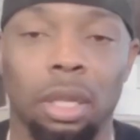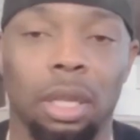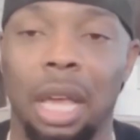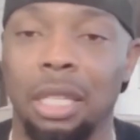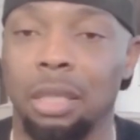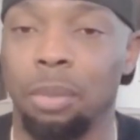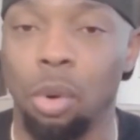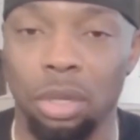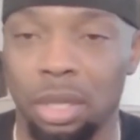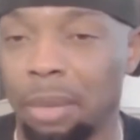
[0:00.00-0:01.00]
You got
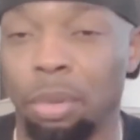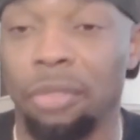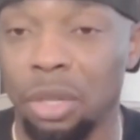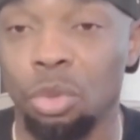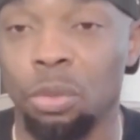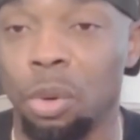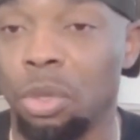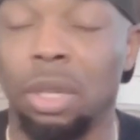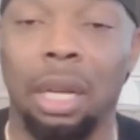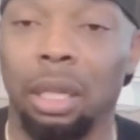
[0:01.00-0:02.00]
sports, professional
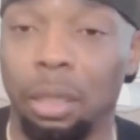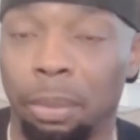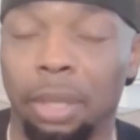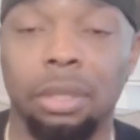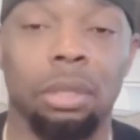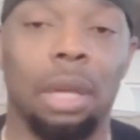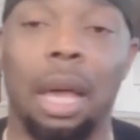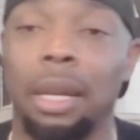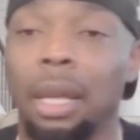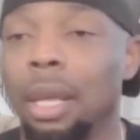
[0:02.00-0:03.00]
sports, you got Olympics, you
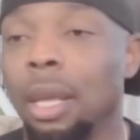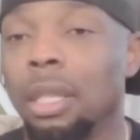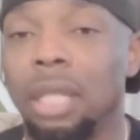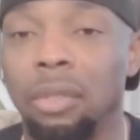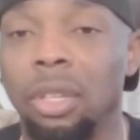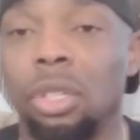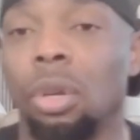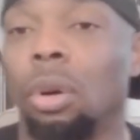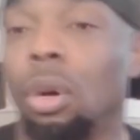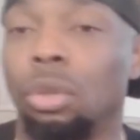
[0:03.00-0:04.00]
got TV
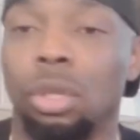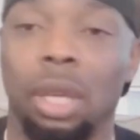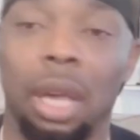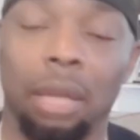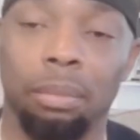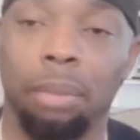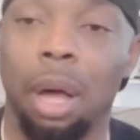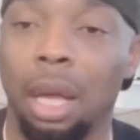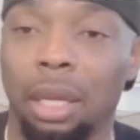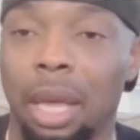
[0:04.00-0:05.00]
show hosts, you got
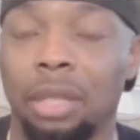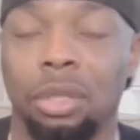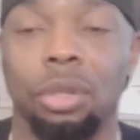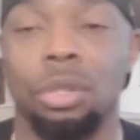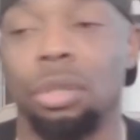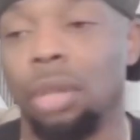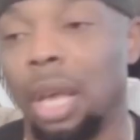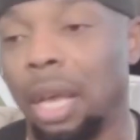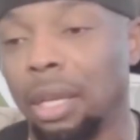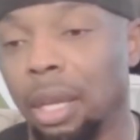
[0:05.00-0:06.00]
podcasters, you
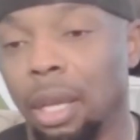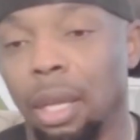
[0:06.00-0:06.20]
got